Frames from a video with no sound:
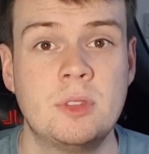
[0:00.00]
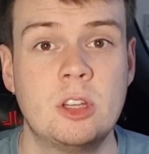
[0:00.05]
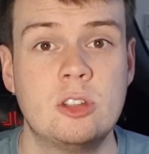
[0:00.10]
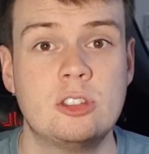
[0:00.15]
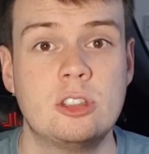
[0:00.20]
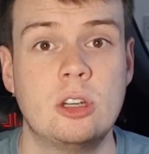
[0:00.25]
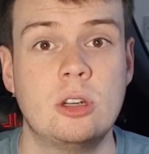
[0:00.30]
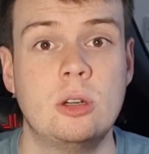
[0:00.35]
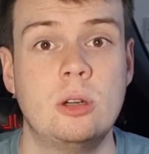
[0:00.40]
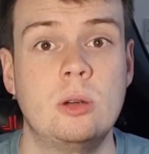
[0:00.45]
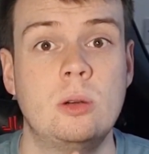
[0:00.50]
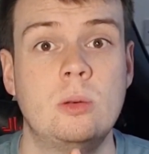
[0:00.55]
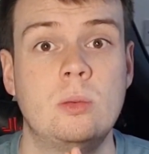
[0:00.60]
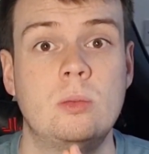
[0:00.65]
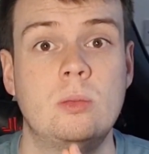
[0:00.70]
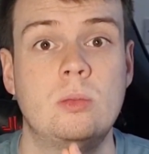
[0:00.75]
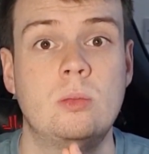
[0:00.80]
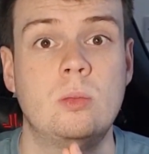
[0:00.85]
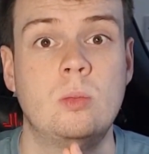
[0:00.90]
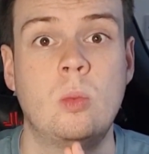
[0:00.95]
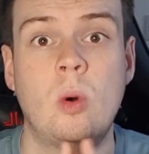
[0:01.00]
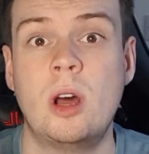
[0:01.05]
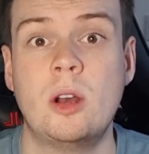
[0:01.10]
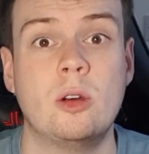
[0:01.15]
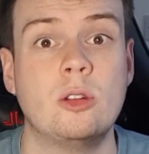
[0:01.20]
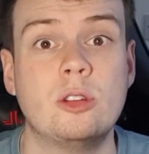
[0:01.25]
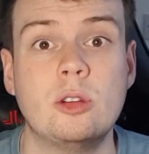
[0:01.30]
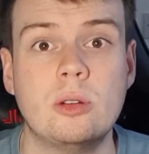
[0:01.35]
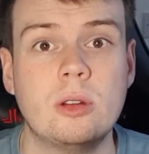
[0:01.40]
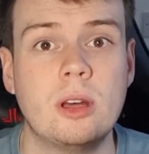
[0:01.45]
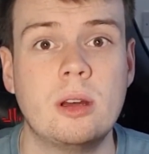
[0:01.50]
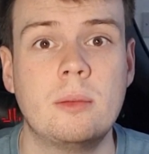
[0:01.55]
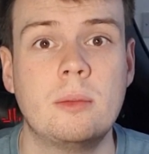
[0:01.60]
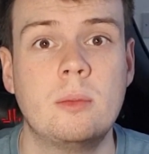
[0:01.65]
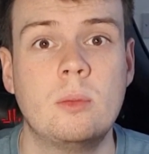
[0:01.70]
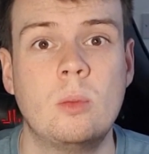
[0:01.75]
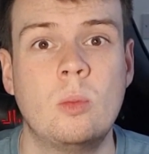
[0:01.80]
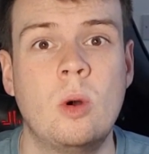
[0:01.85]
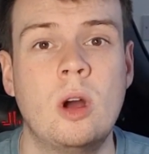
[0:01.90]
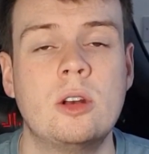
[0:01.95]
So why not do that?
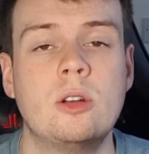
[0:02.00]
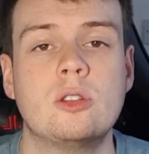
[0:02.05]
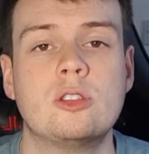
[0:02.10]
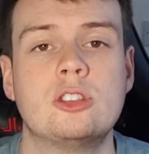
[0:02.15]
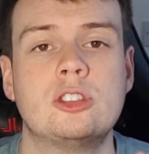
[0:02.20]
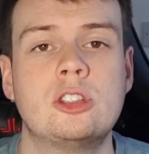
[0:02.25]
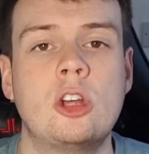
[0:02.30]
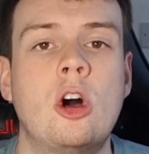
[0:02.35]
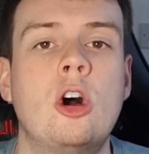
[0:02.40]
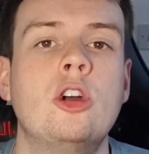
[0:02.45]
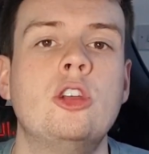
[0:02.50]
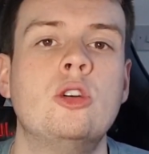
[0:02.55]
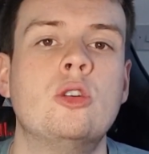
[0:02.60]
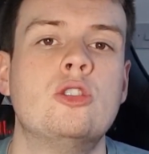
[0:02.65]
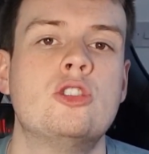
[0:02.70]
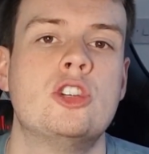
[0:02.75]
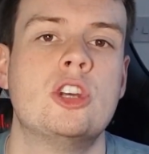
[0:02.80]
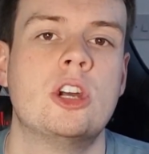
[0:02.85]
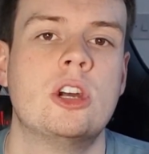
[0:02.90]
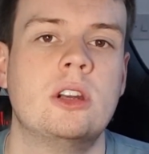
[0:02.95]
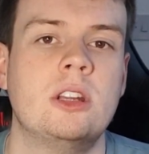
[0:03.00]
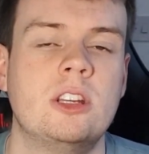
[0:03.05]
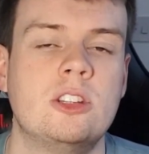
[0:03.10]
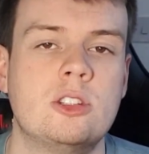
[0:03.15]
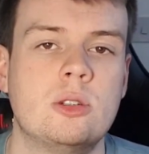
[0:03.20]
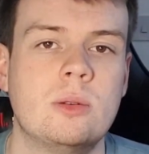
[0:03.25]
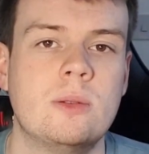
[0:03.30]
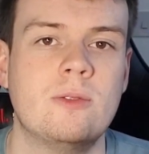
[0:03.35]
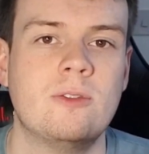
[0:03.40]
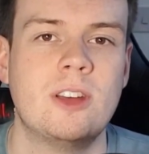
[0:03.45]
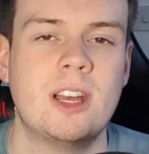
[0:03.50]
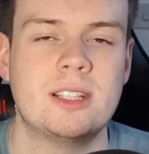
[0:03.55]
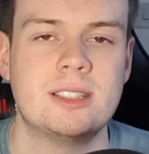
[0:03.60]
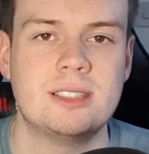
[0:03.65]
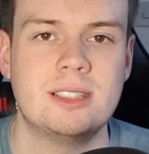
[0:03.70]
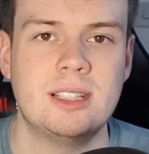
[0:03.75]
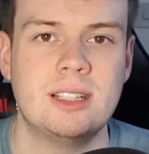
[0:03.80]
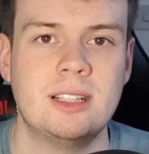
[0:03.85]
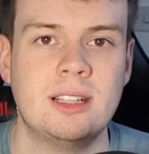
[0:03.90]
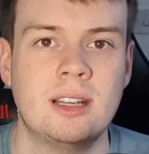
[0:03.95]
Why not start your journey to
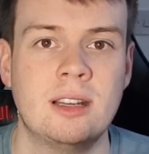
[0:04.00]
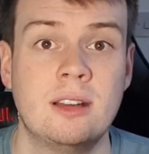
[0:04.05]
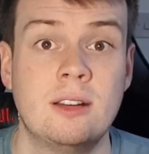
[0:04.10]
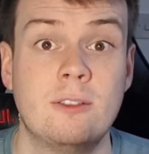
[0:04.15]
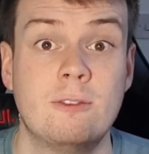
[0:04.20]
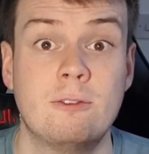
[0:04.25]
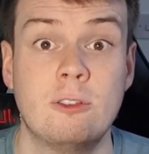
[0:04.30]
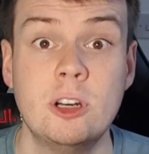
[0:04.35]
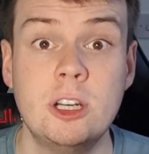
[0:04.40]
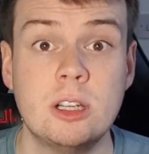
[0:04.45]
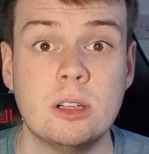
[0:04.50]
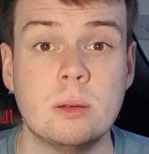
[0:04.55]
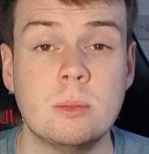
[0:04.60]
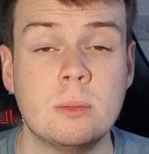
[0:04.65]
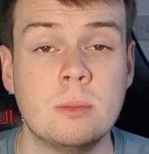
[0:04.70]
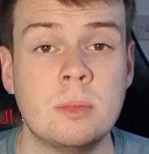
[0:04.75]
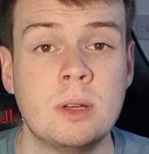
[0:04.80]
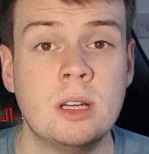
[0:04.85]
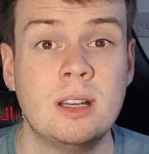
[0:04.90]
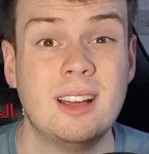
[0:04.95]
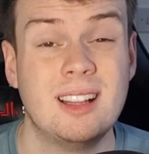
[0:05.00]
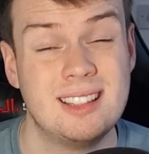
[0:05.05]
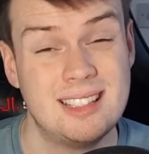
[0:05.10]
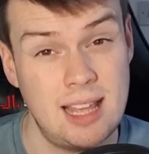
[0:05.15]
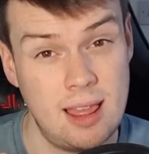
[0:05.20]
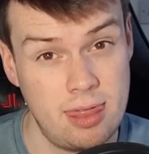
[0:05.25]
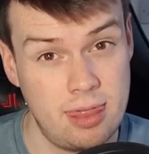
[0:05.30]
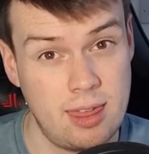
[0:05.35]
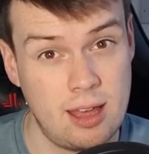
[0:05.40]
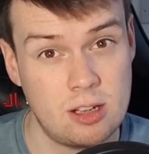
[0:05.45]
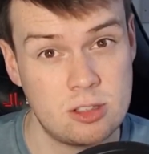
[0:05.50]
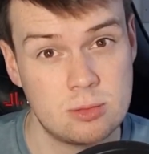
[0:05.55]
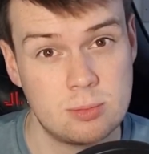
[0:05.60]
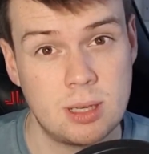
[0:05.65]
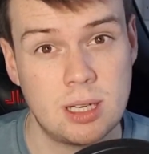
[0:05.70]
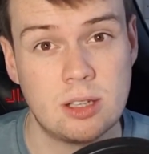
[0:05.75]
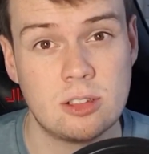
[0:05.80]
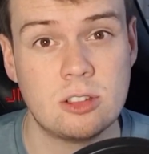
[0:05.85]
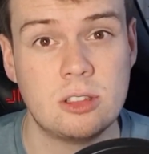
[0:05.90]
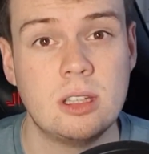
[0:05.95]
investing freedom,
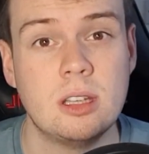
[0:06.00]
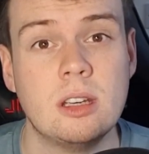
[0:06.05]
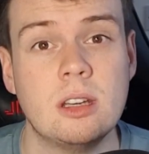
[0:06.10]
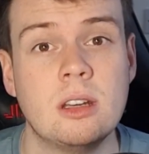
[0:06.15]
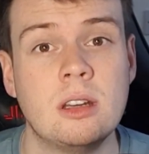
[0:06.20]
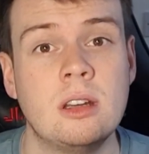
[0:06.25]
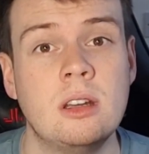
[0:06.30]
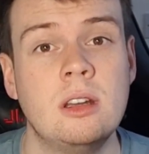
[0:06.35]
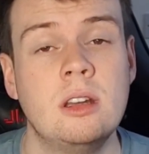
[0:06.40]
£10,000 a year,